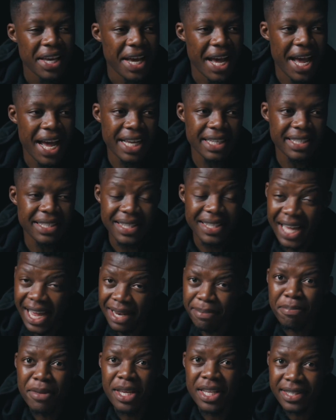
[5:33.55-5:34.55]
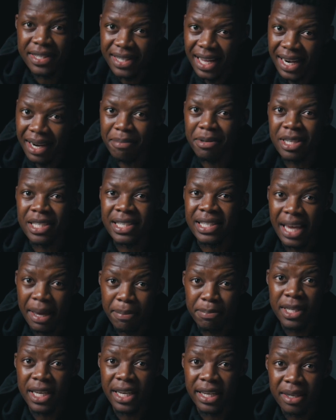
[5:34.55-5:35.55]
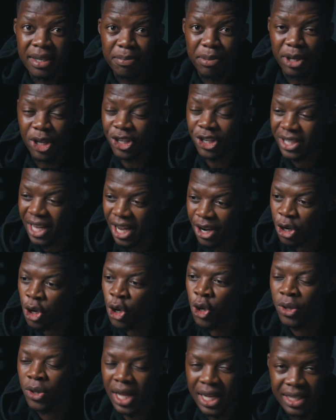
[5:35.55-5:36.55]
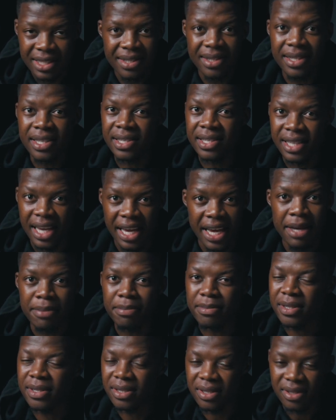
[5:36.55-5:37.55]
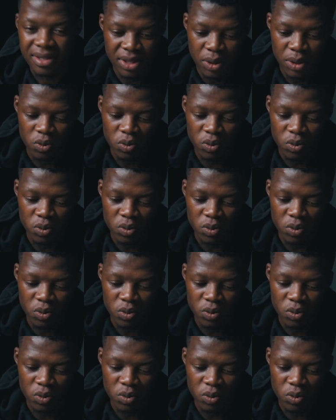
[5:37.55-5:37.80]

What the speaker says: And that means that I'm a skeptic, because I know that these games,